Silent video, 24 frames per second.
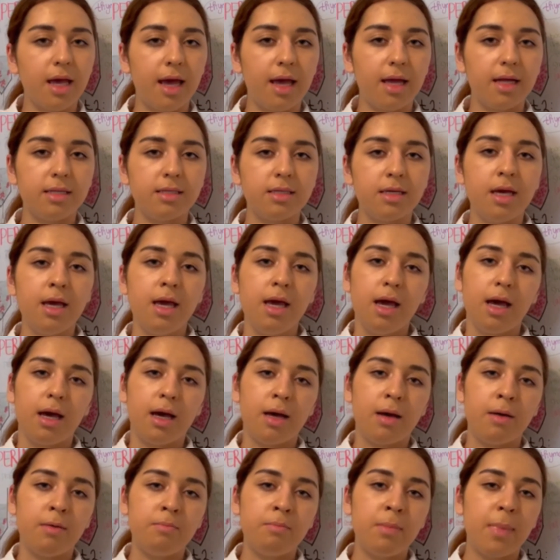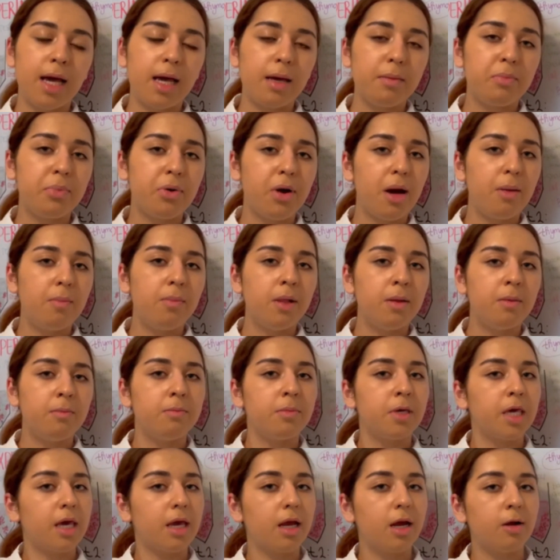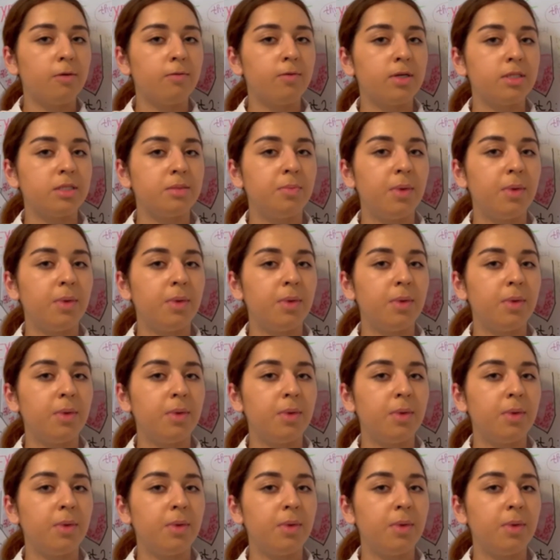and my problem here was